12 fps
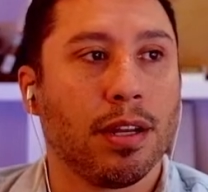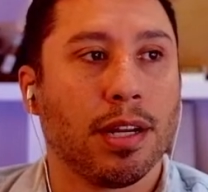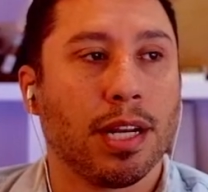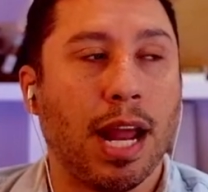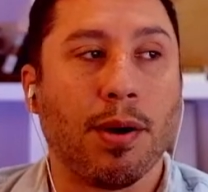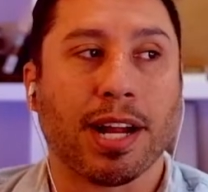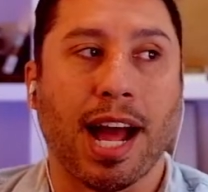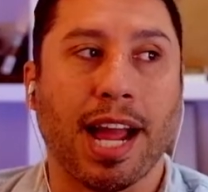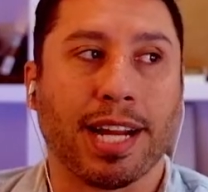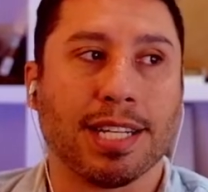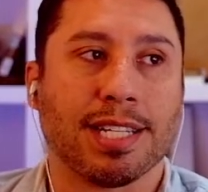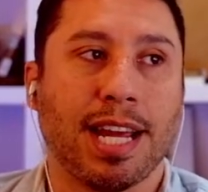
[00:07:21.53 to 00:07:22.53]
Now a guy
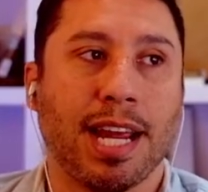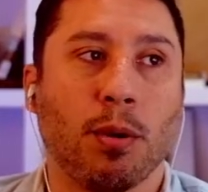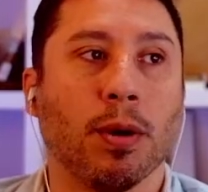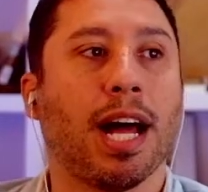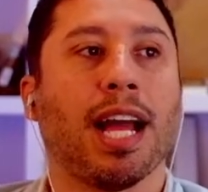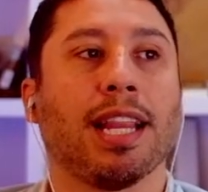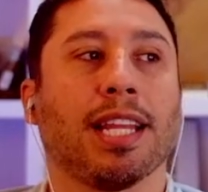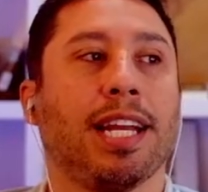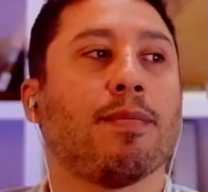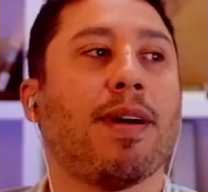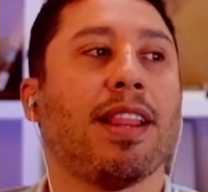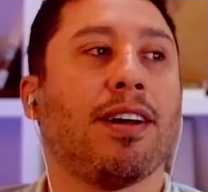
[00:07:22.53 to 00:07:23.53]
can say, well, I
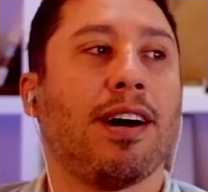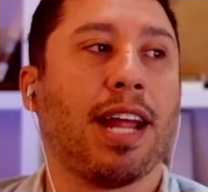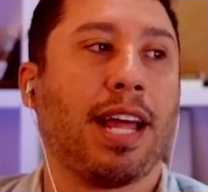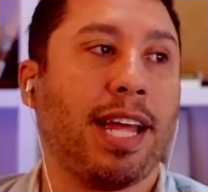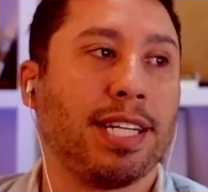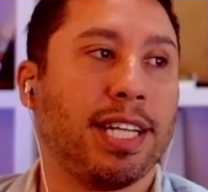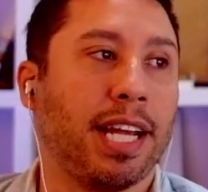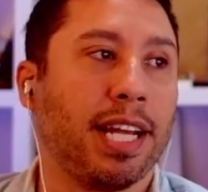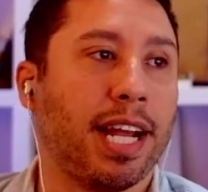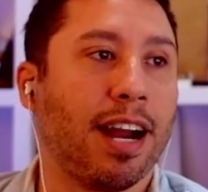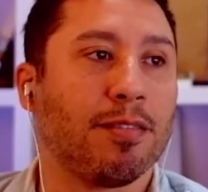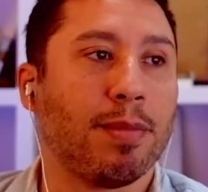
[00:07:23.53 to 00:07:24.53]
like my lawn. I like taking
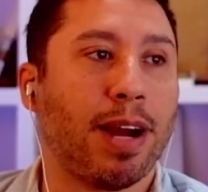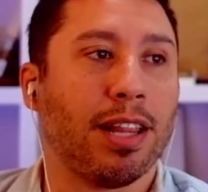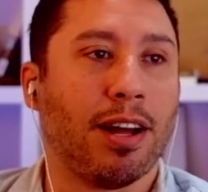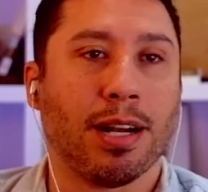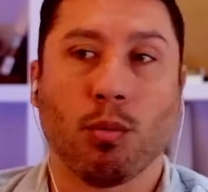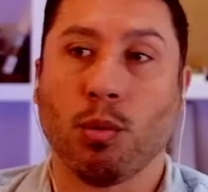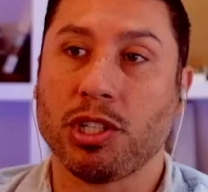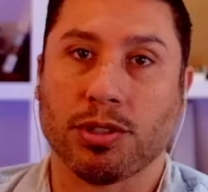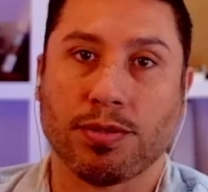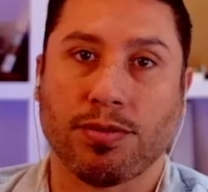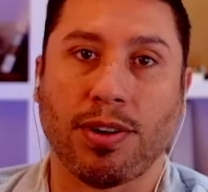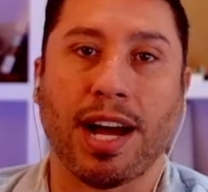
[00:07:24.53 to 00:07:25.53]
care of my lawn, which
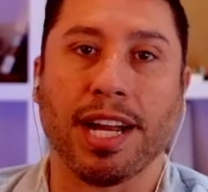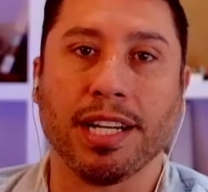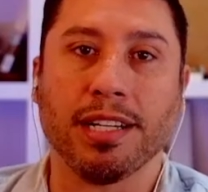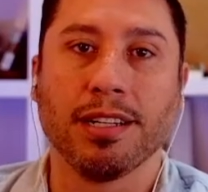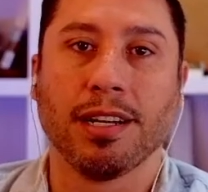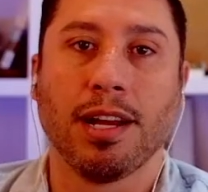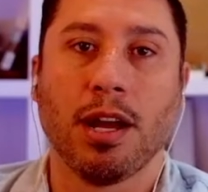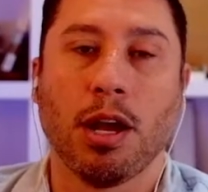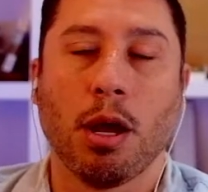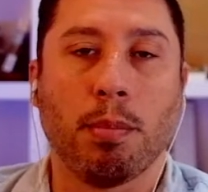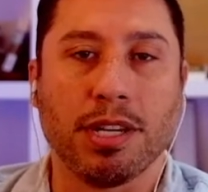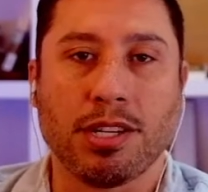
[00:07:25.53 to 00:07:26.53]
is fine.
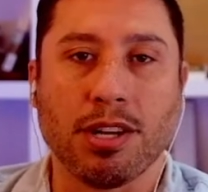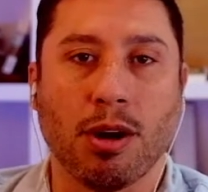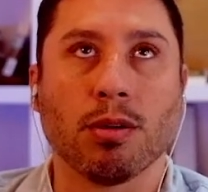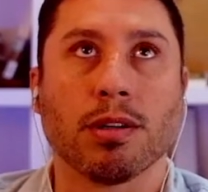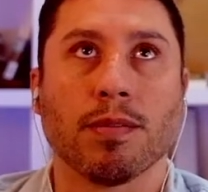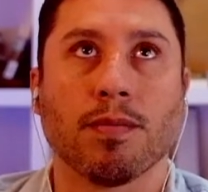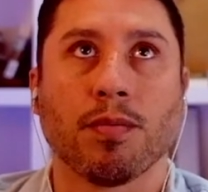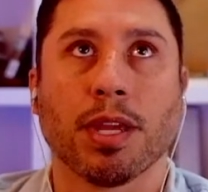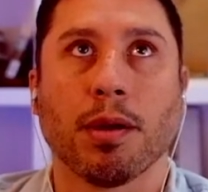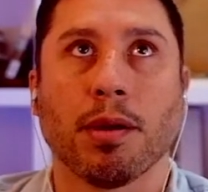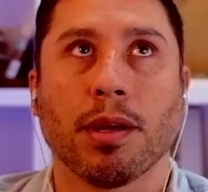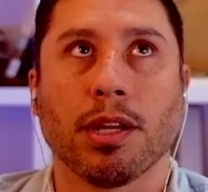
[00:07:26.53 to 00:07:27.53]
But don't
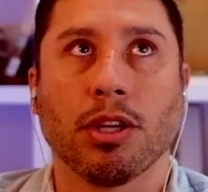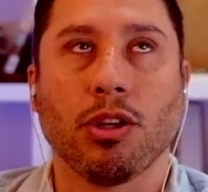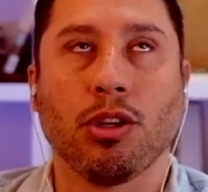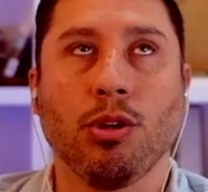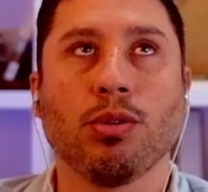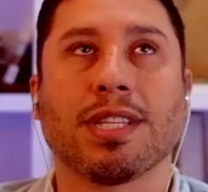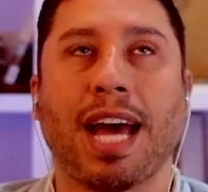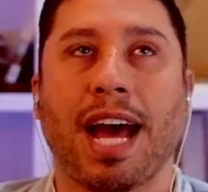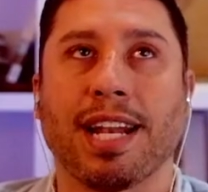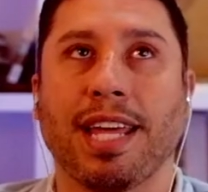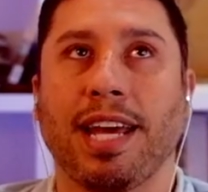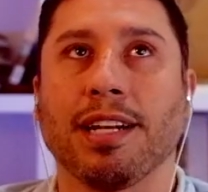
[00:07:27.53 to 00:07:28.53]
use
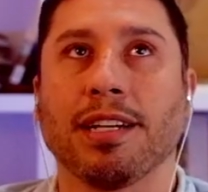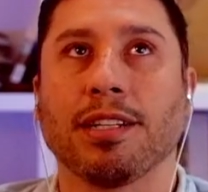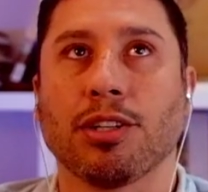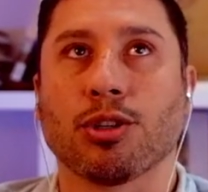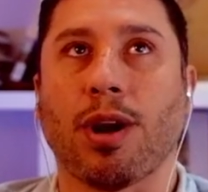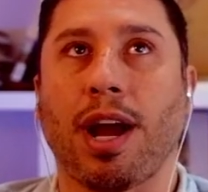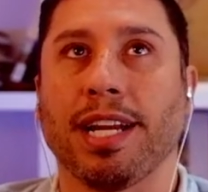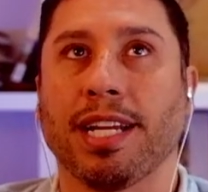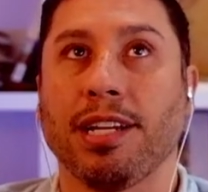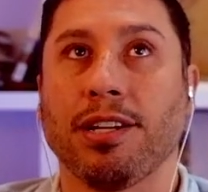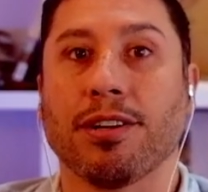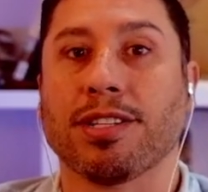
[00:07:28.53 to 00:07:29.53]
that then to try and
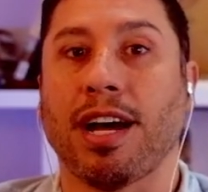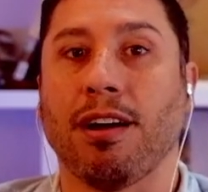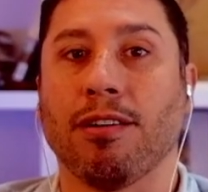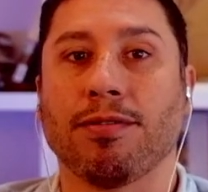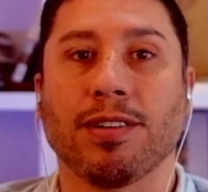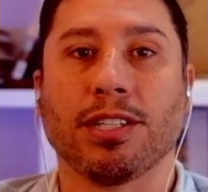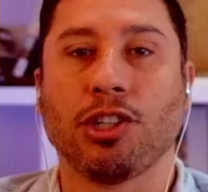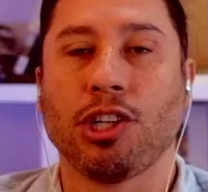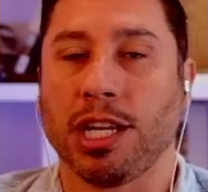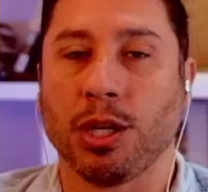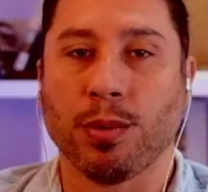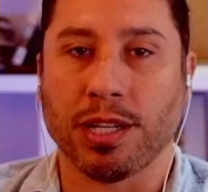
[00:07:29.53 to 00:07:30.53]
get yourself
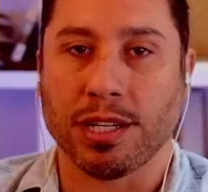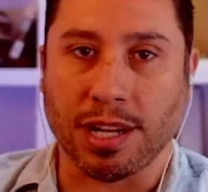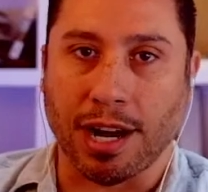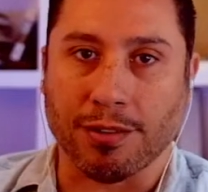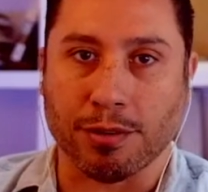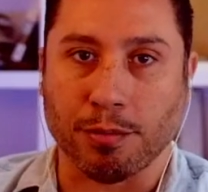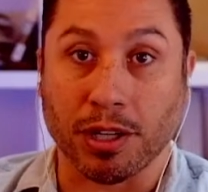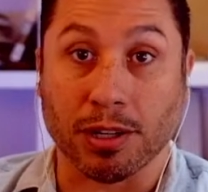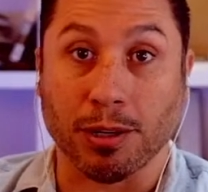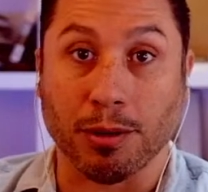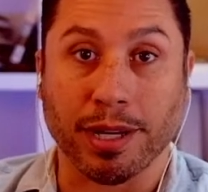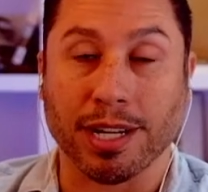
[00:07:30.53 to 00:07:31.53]
genuine desire from a
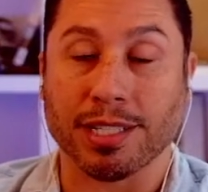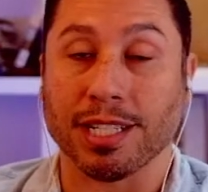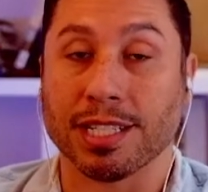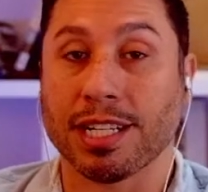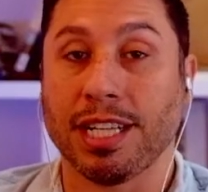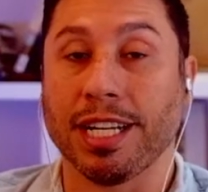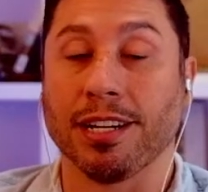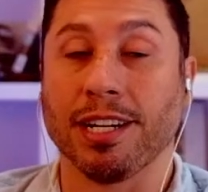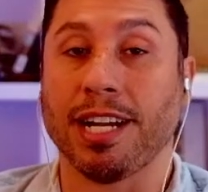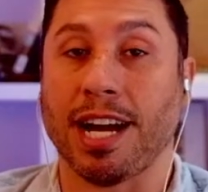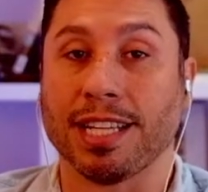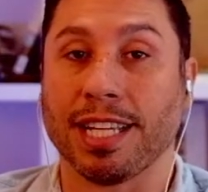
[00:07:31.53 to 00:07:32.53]
girl because it's clearly
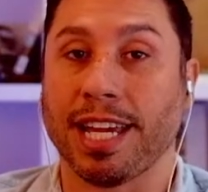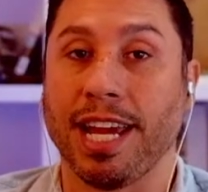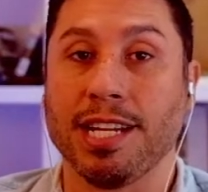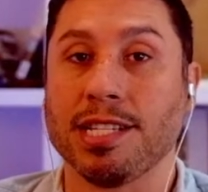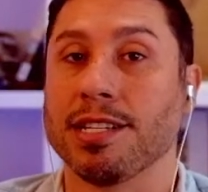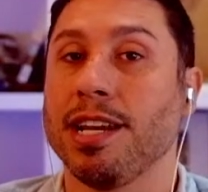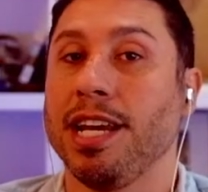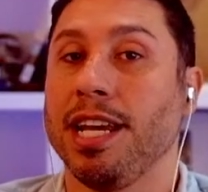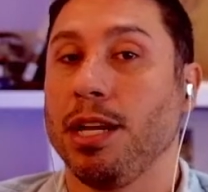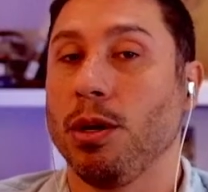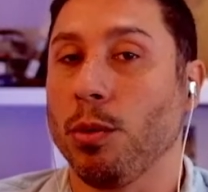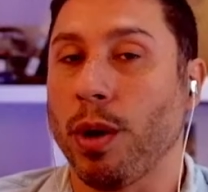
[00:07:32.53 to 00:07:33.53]
not the case.
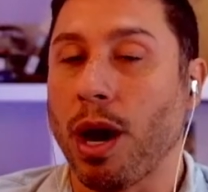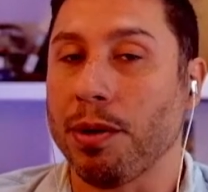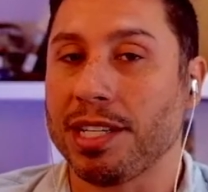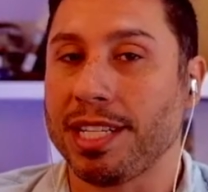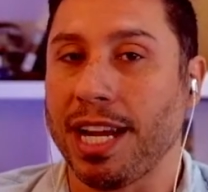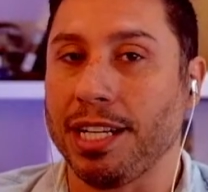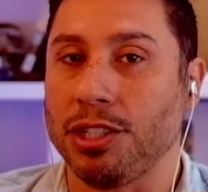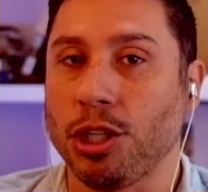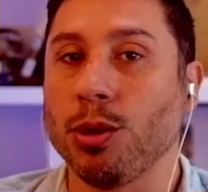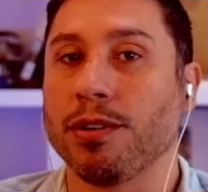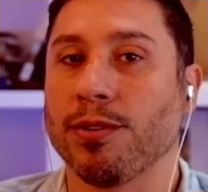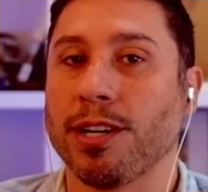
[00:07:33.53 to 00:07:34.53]
We always say,
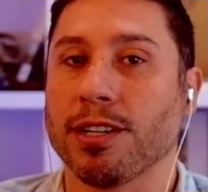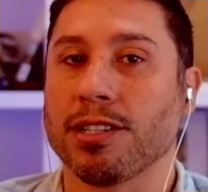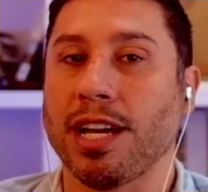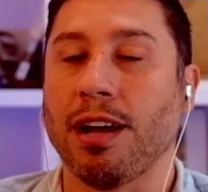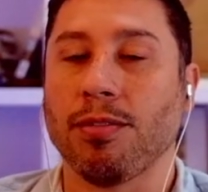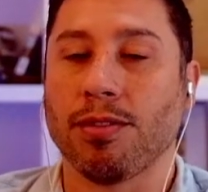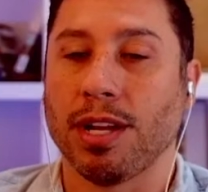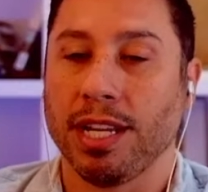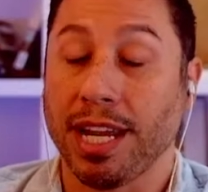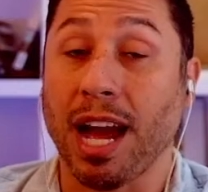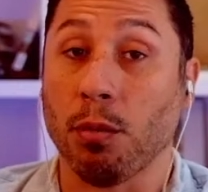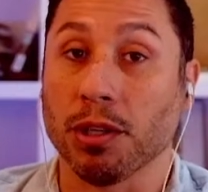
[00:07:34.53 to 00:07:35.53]
do it for yourself.
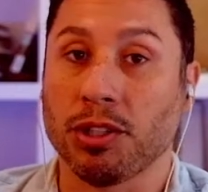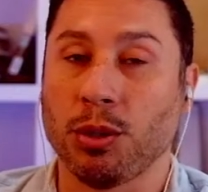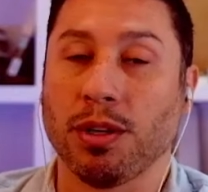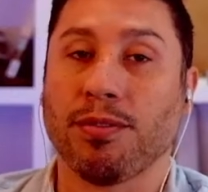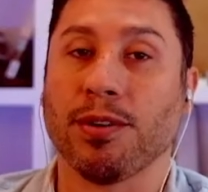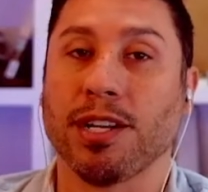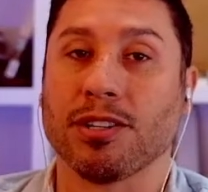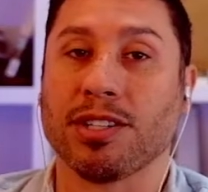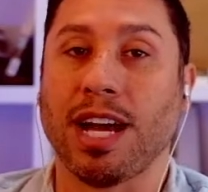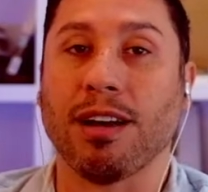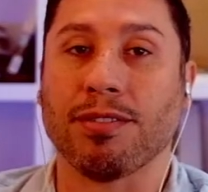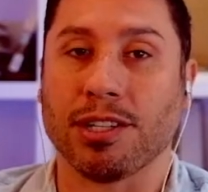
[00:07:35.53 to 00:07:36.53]
Yeah, well, do it for
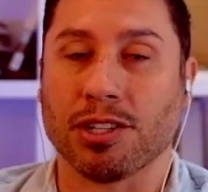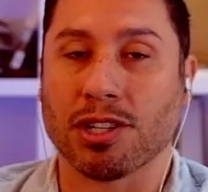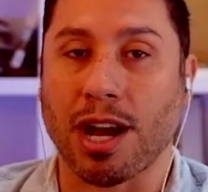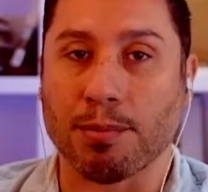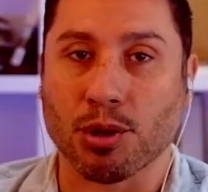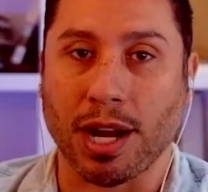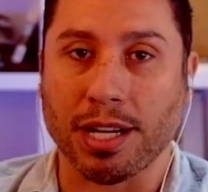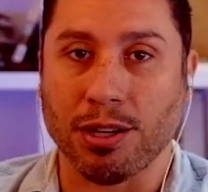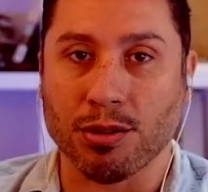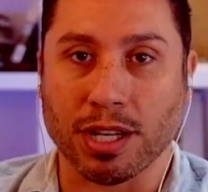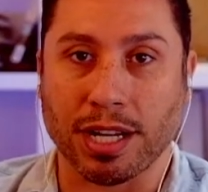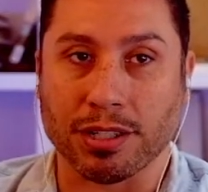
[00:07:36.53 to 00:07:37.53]
yourself and just stop trying to
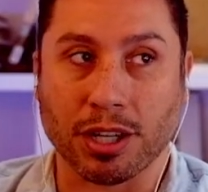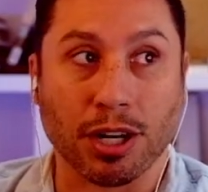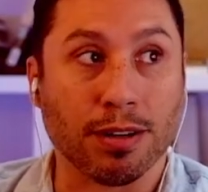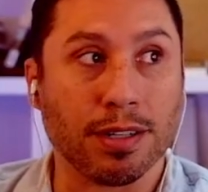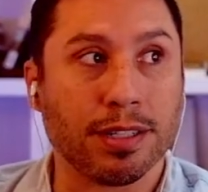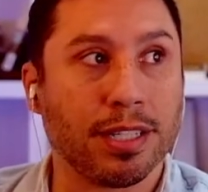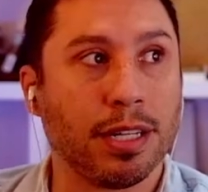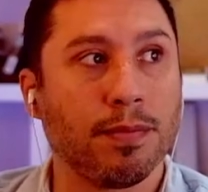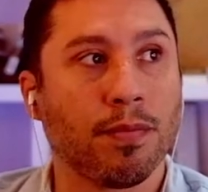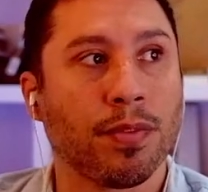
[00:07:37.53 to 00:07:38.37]
use it as a currency.